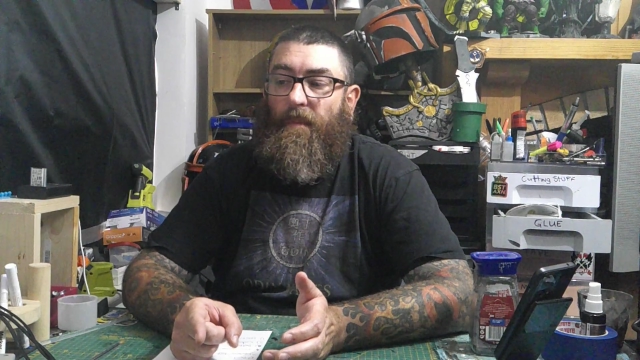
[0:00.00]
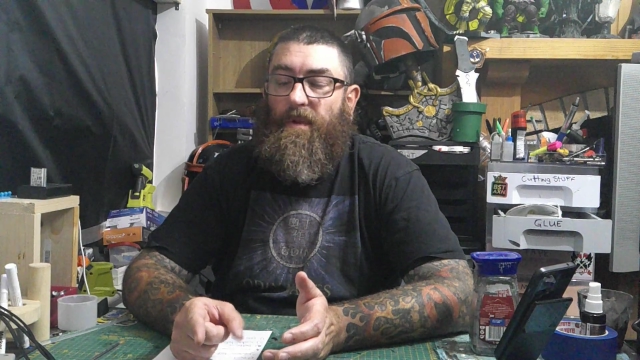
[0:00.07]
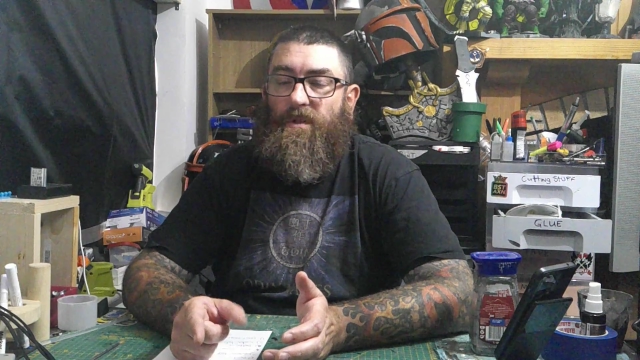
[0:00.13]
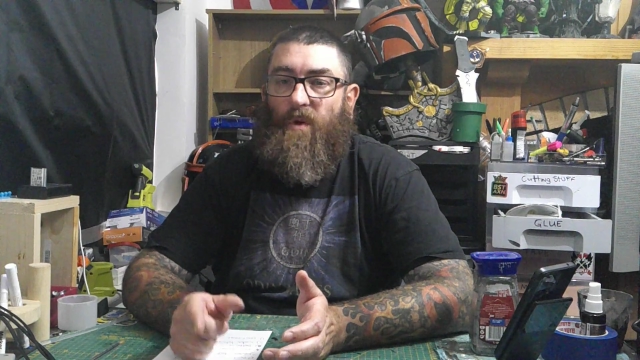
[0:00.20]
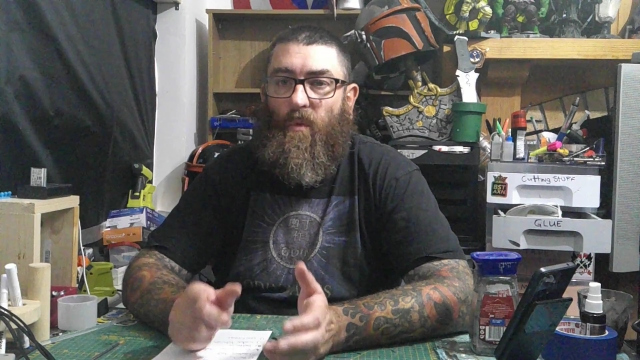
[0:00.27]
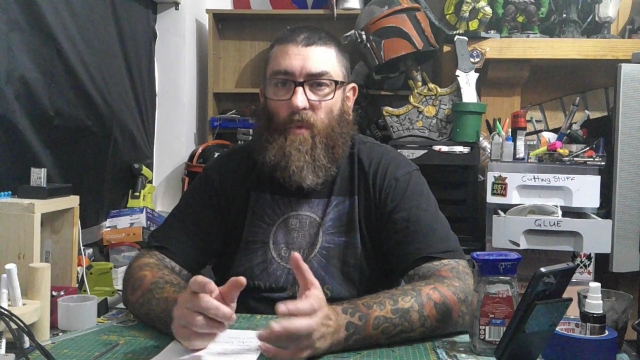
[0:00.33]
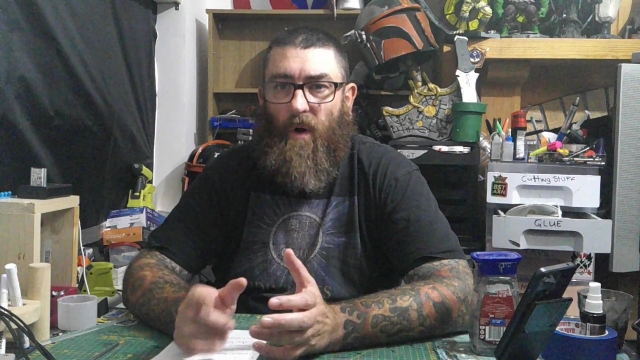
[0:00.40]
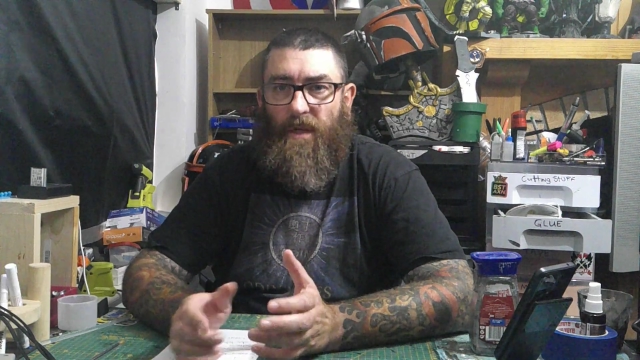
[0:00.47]

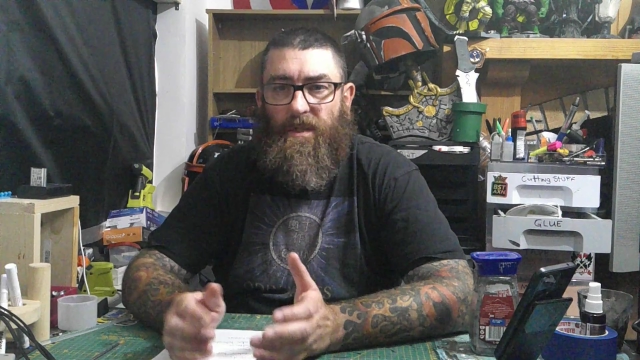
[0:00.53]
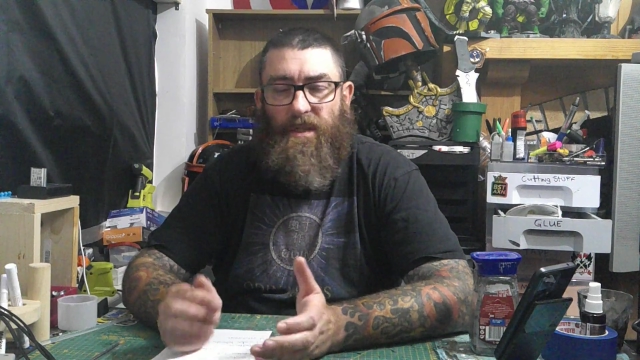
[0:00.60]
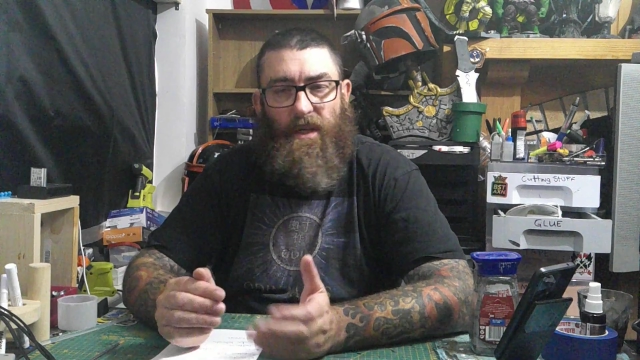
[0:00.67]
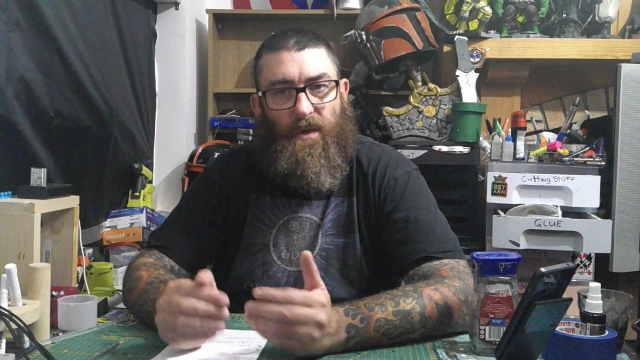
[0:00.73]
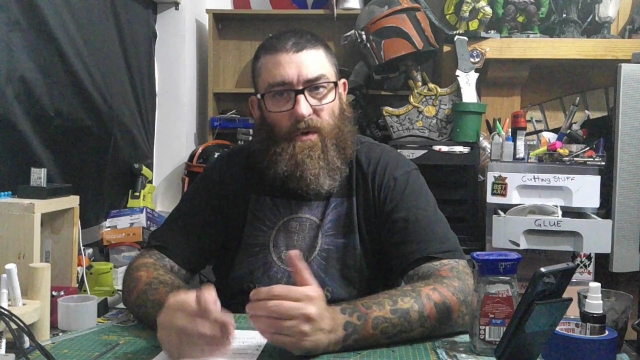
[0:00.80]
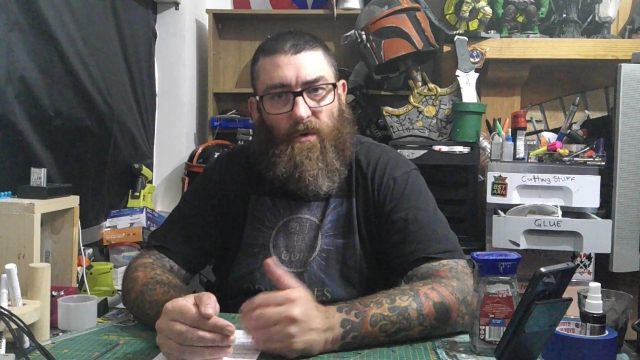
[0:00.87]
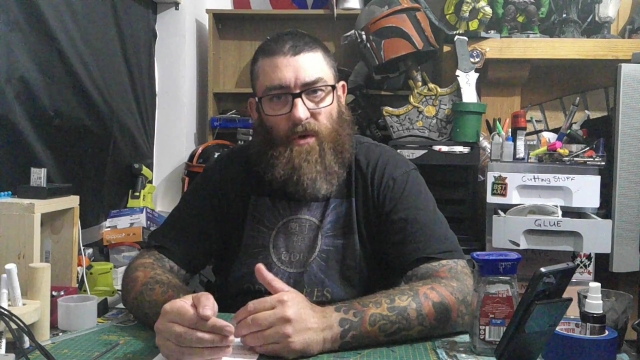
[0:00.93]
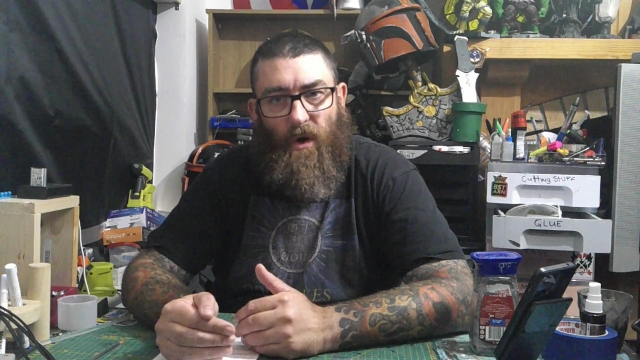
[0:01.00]
So watch the
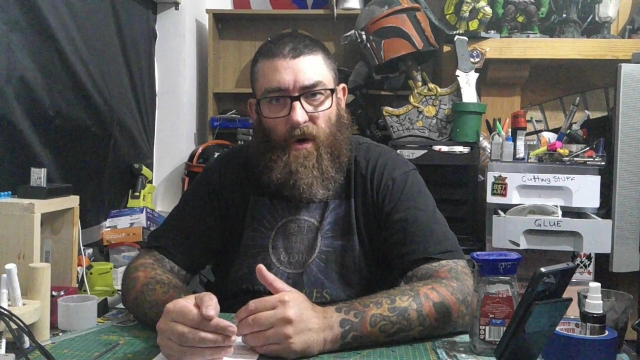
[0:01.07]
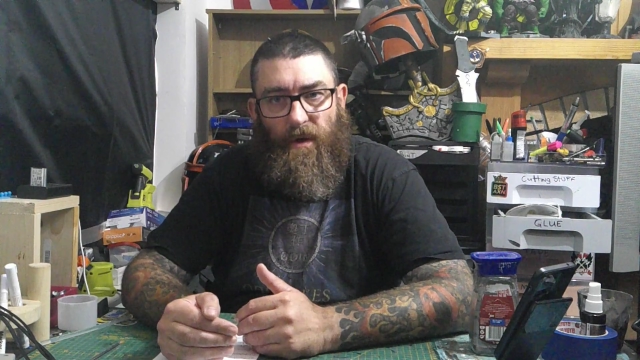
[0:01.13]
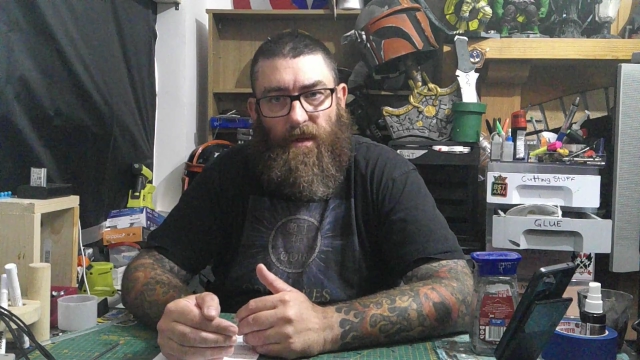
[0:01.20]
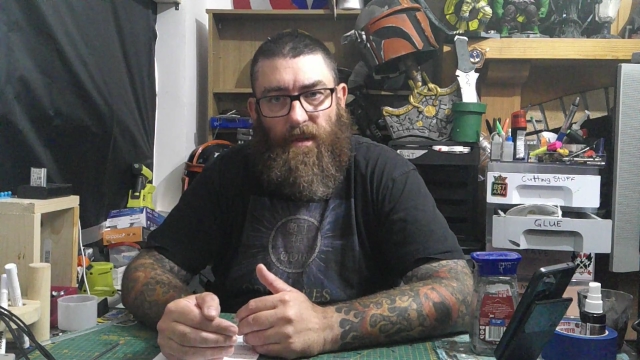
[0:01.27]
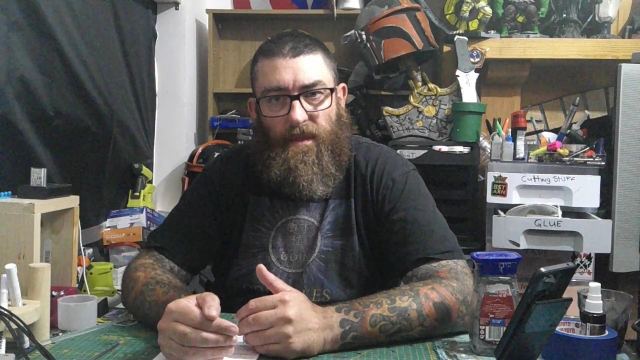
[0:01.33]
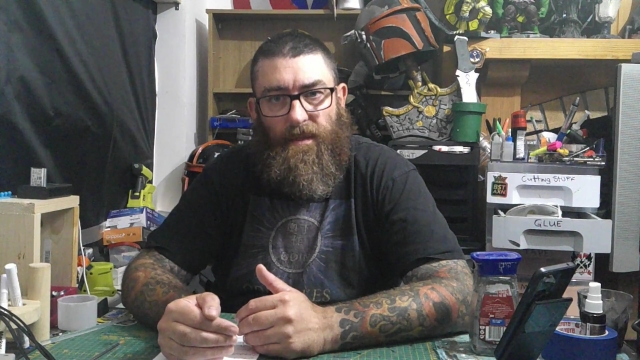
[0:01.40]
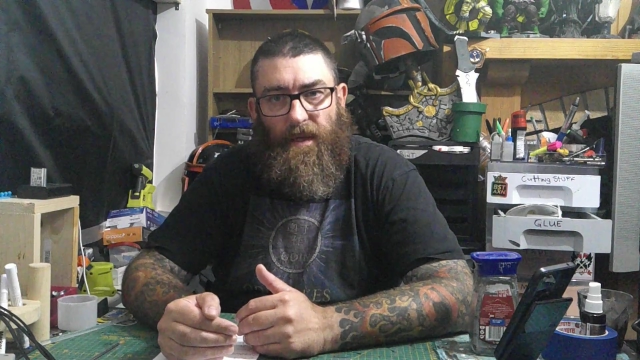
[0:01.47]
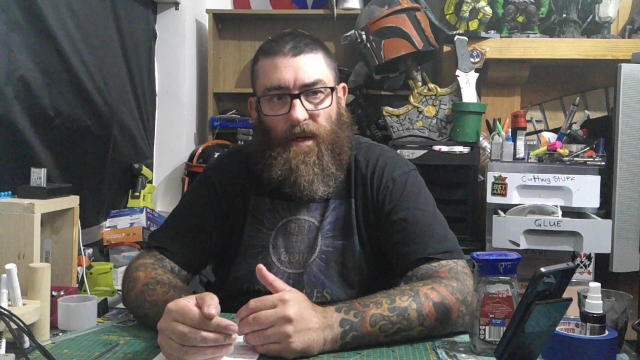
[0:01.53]

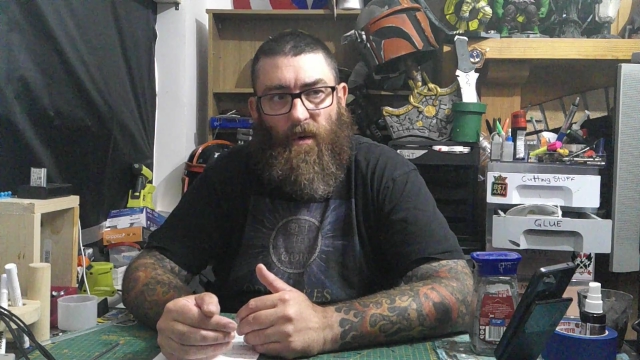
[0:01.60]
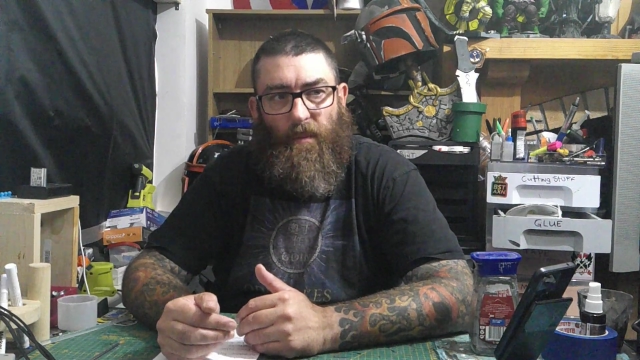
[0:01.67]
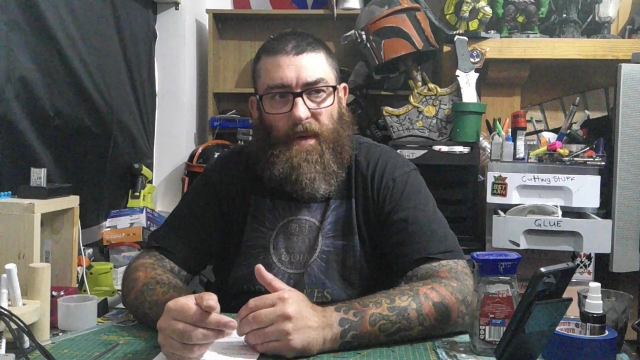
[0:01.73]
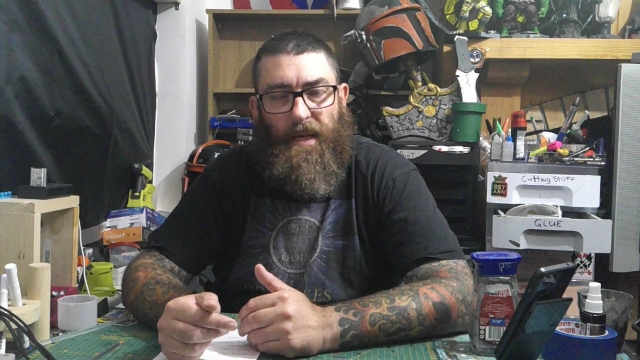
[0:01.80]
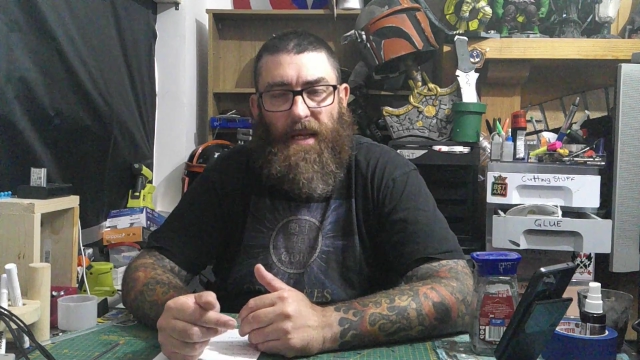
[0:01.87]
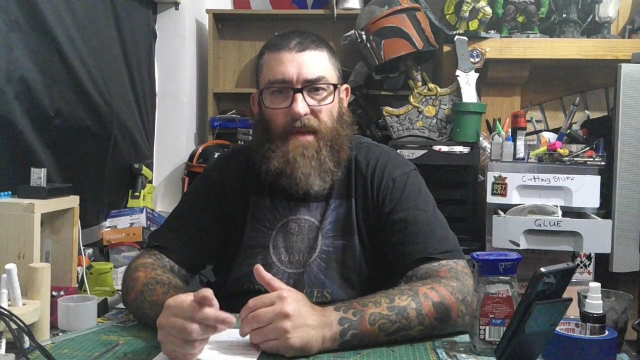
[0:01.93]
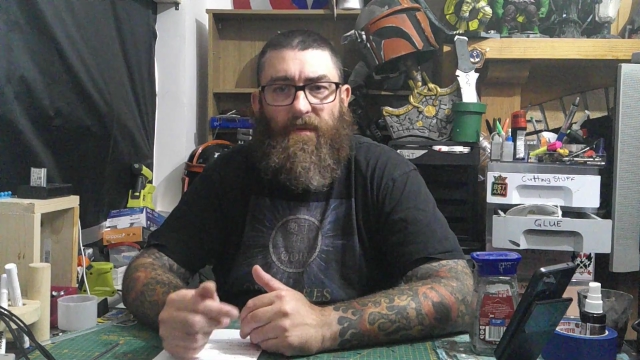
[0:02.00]
tutorials, you know what I mean?